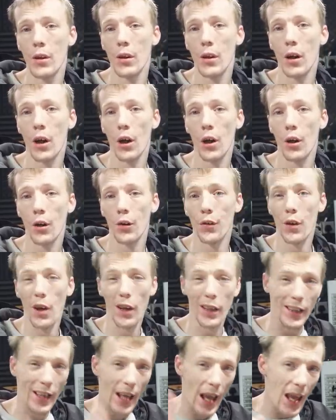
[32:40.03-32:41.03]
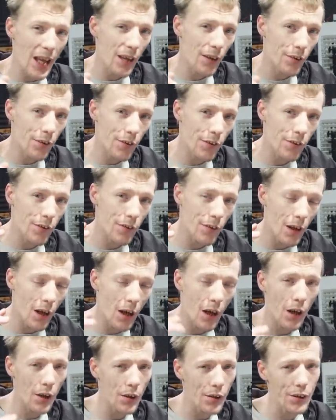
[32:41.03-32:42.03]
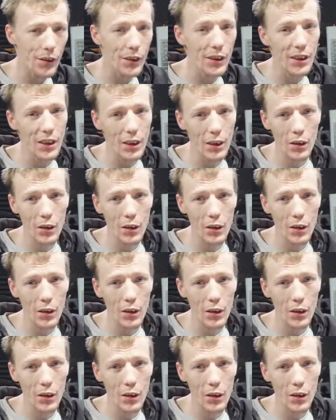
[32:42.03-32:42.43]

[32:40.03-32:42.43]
on a guess, and you